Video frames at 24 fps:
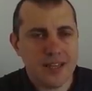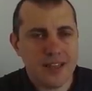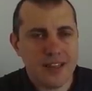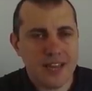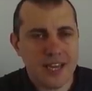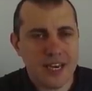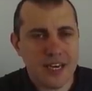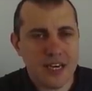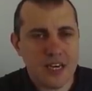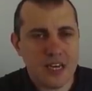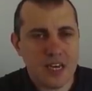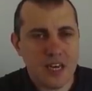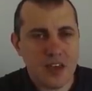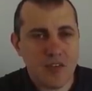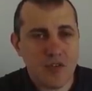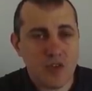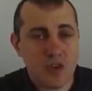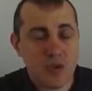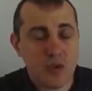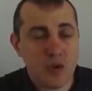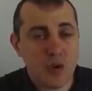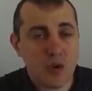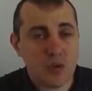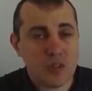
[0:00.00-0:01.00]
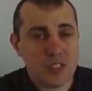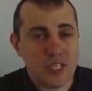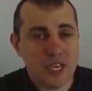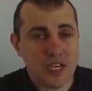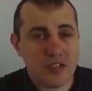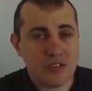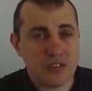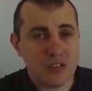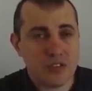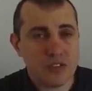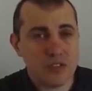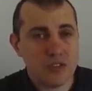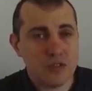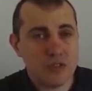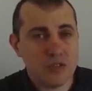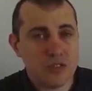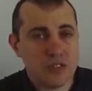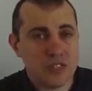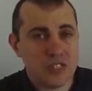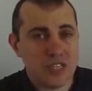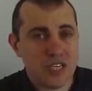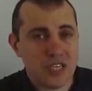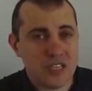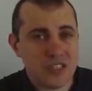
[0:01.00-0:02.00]
Then if you go down to
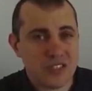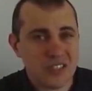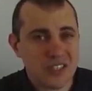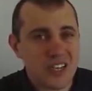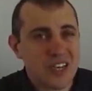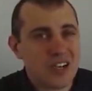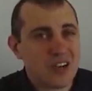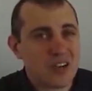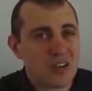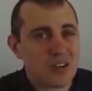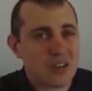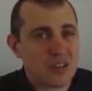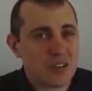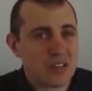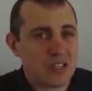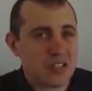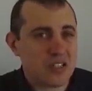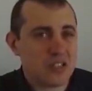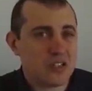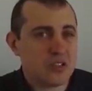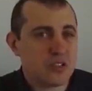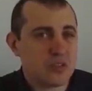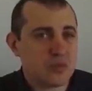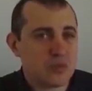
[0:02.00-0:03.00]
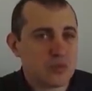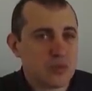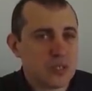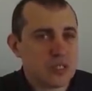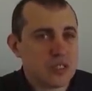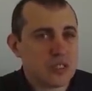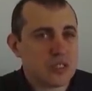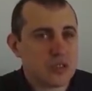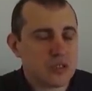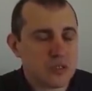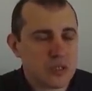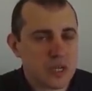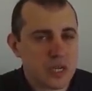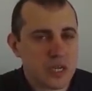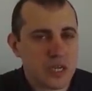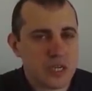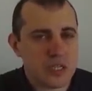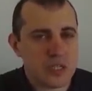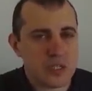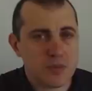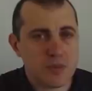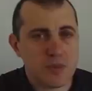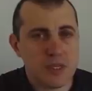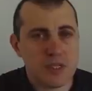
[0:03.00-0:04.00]
DSL, then you're really
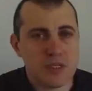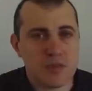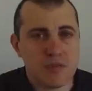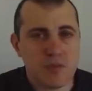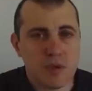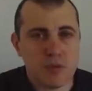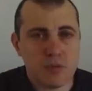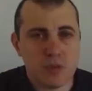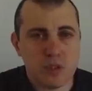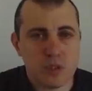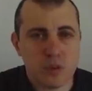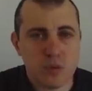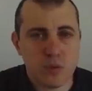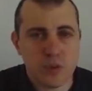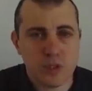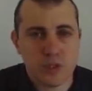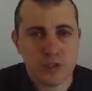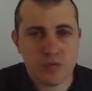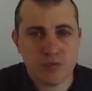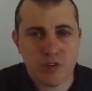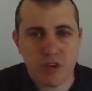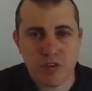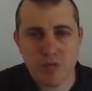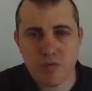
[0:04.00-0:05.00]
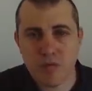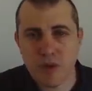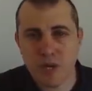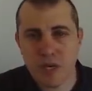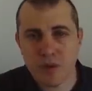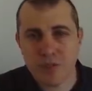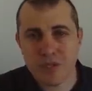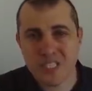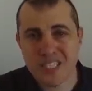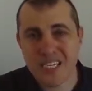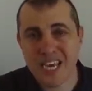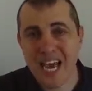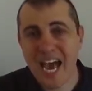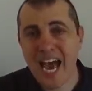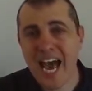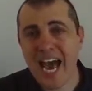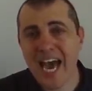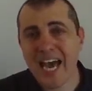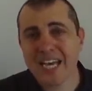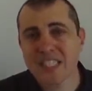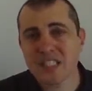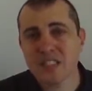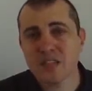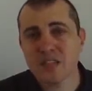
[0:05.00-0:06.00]
looking at speeds of up to 25 megabits
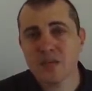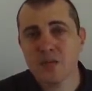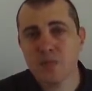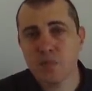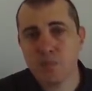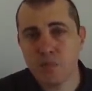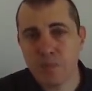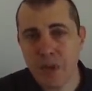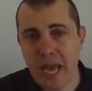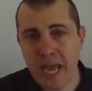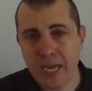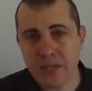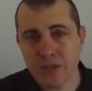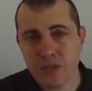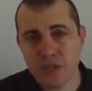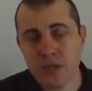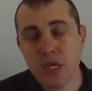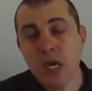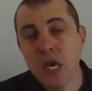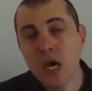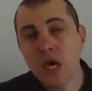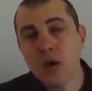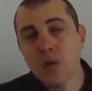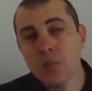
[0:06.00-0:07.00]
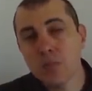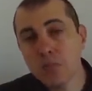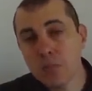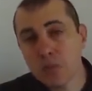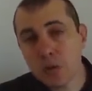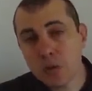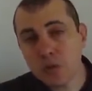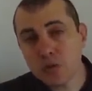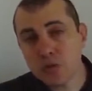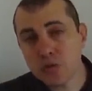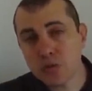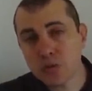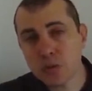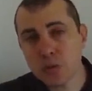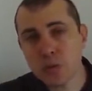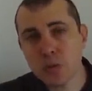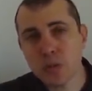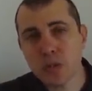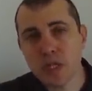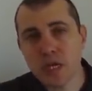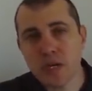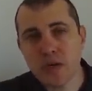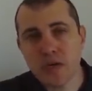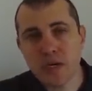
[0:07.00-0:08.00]
at best. Most
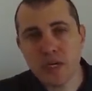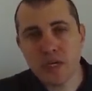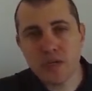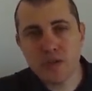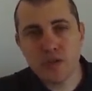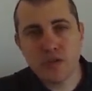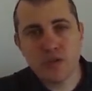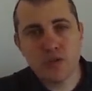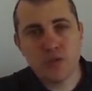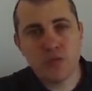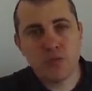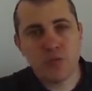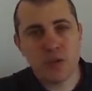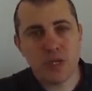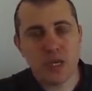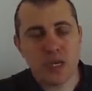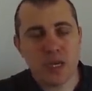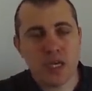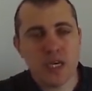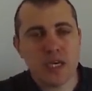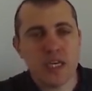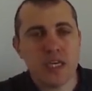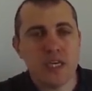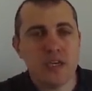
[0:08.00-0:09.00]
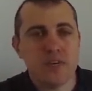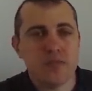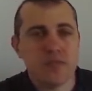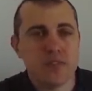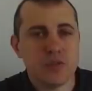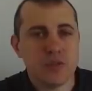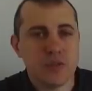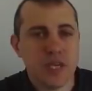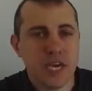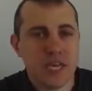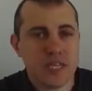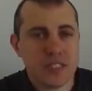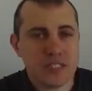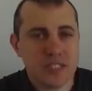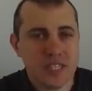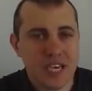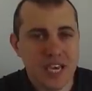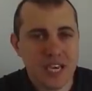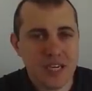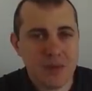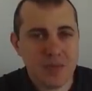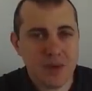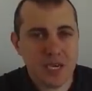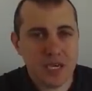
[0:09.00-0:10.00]
rural areas, you'd be lucky if you get
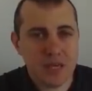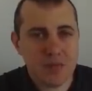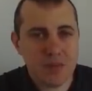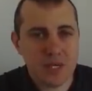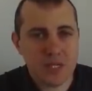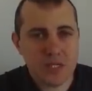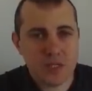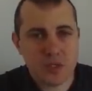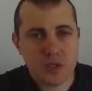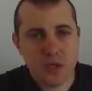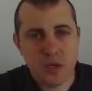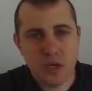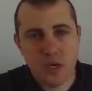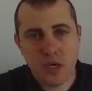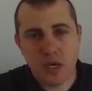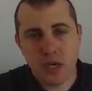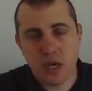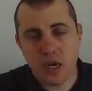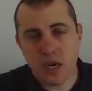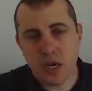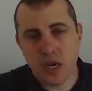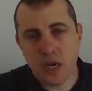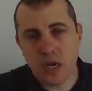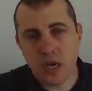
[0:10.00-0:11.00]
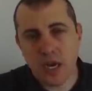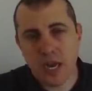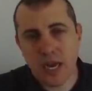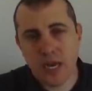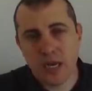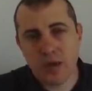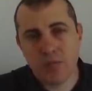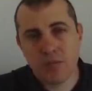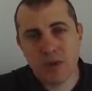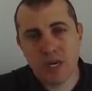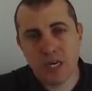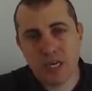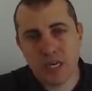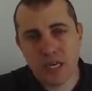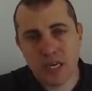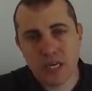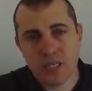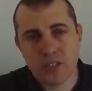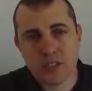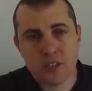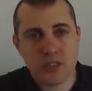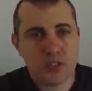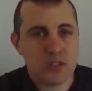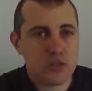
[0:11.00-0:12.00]
10 megabits, uh, and in many
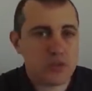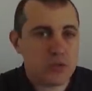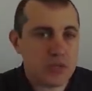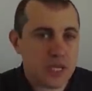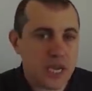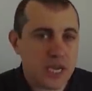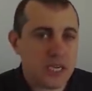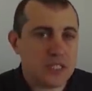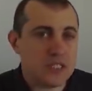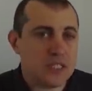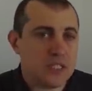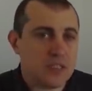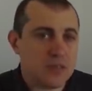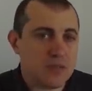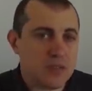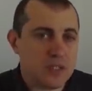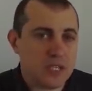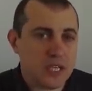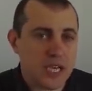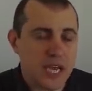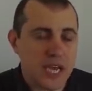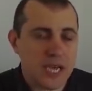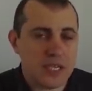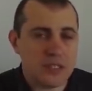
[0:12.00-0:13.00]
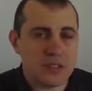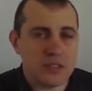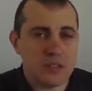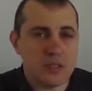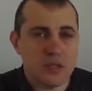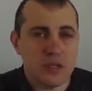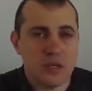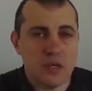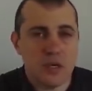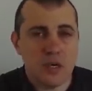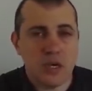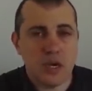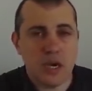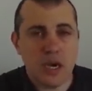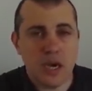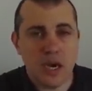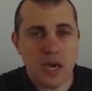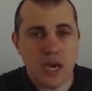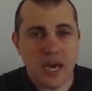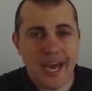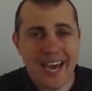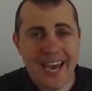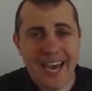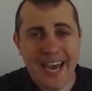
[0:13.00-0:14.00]
cases, you can't even get
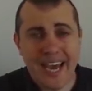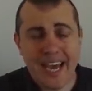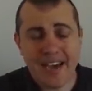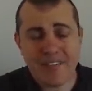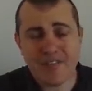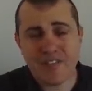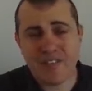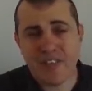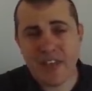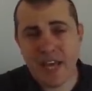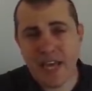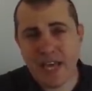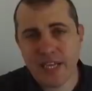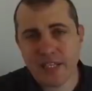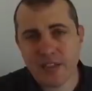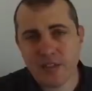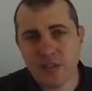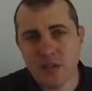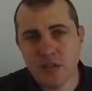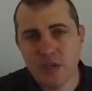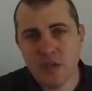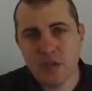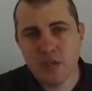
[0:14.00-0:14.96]
uh, half that.